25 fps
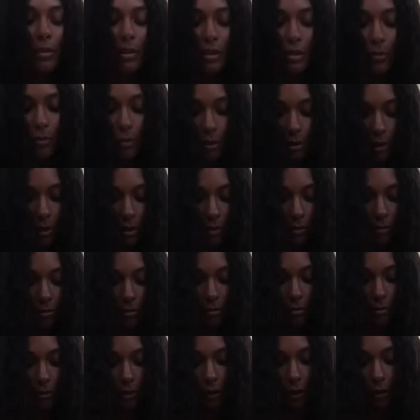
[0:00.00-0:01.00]
It's pretty
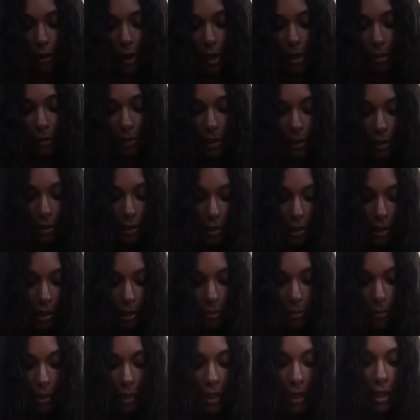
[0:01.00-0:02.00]
grimy
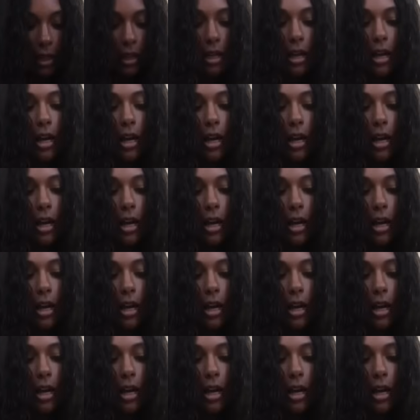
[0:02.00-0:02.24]
looking, but